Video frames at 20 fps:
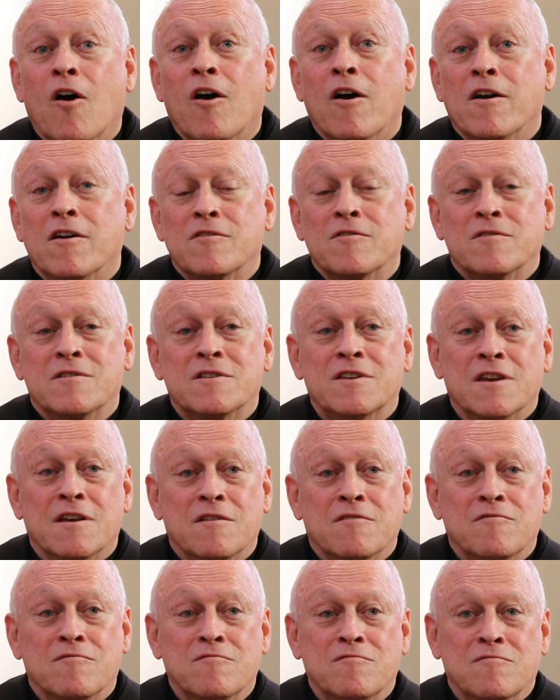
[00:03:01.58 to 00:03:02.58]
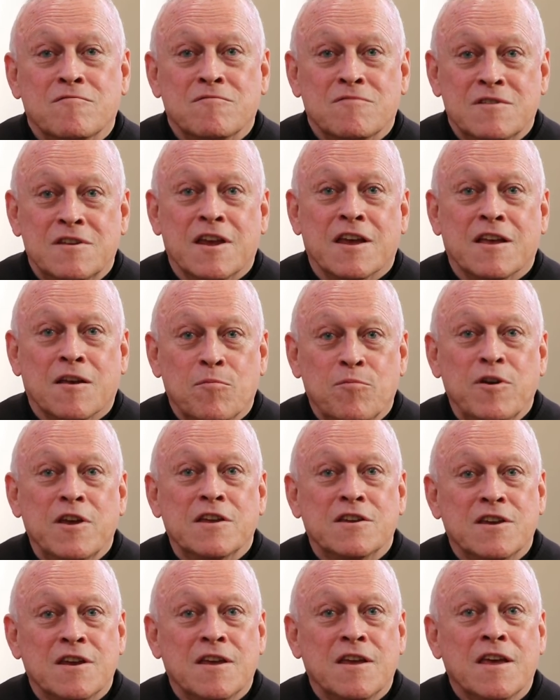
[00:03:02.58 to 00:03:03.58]
our Dick
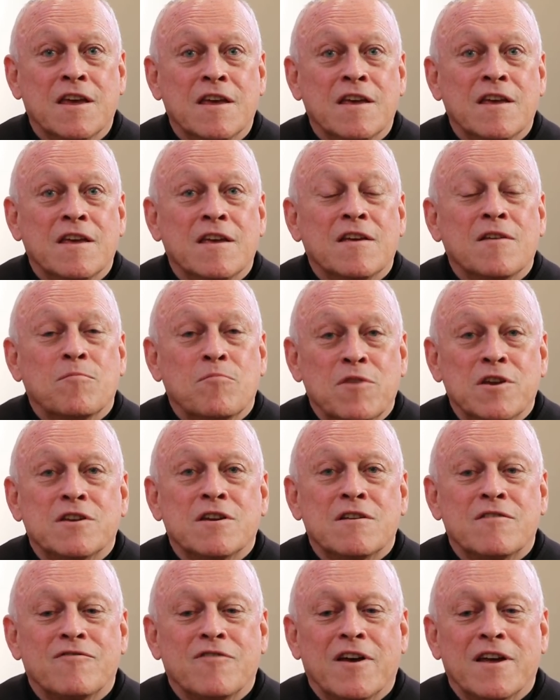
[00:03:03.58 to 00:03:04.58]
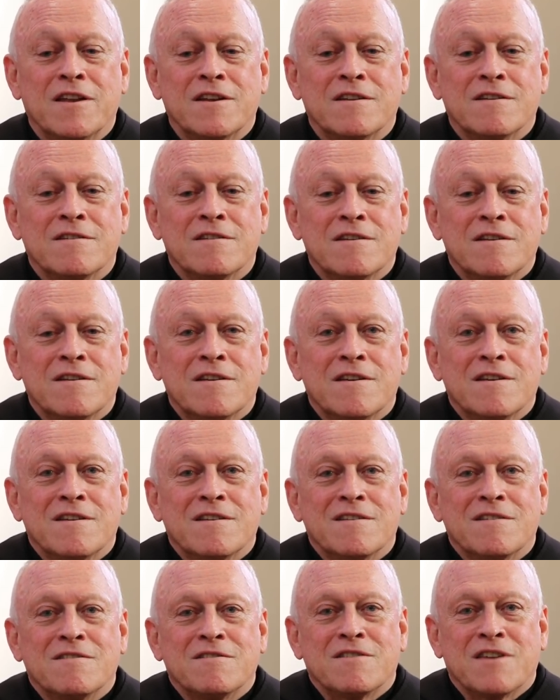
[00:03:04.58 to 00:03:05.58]
Appicci Mission Fund
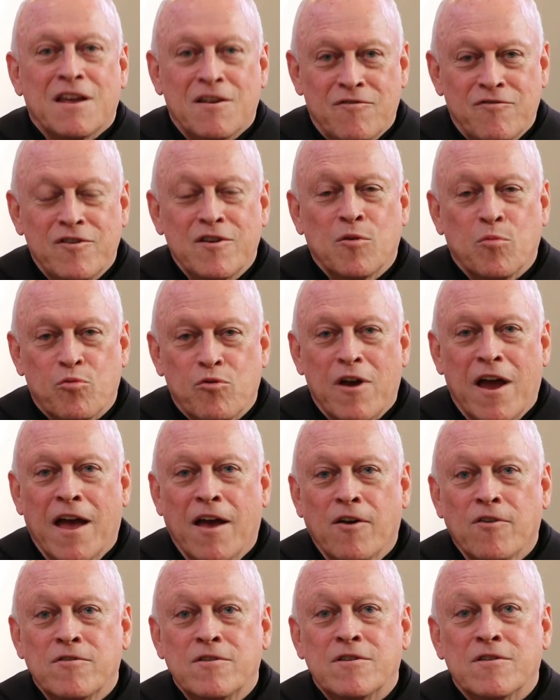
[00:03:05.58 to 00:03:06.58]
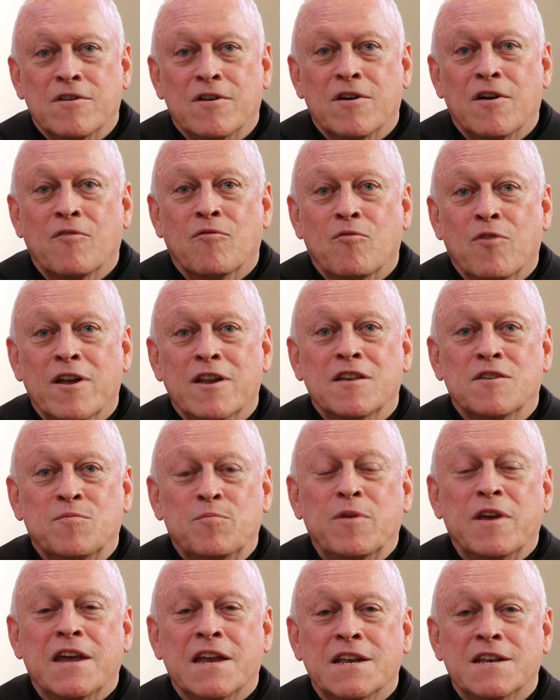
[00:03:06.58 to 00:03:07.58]
can feel proud of what is
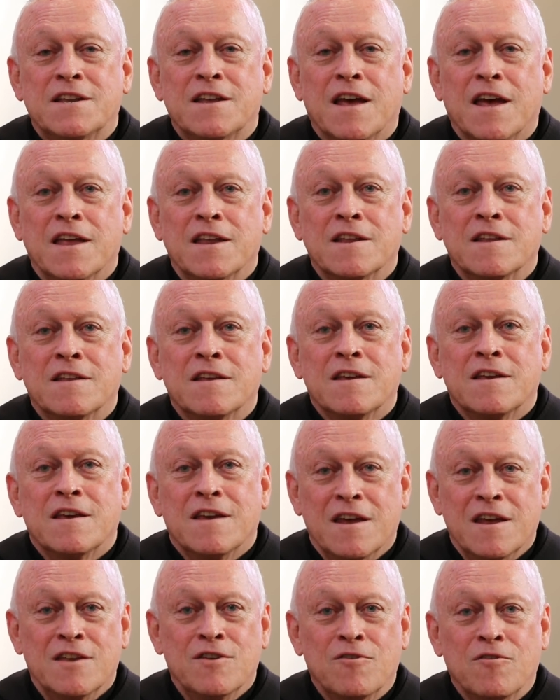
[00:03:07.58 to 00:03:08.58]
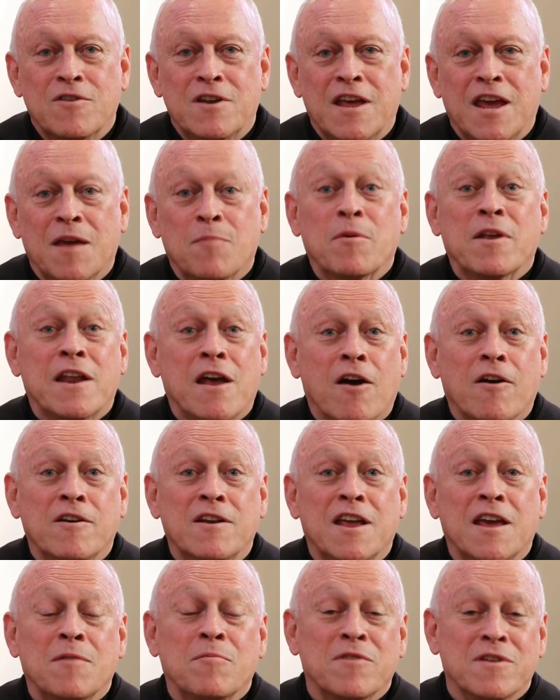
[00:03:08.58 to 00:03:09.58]
being done in your name, in our
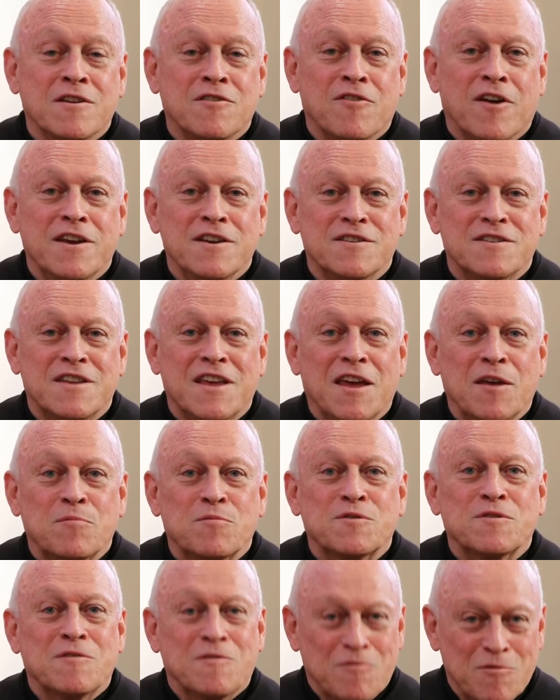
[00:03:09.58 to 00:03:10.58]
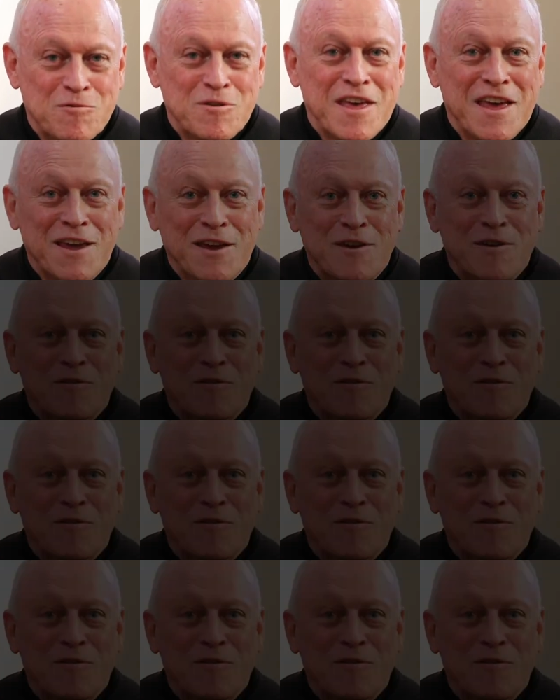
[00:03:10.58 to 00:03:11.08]
name, in Christ's names. So thank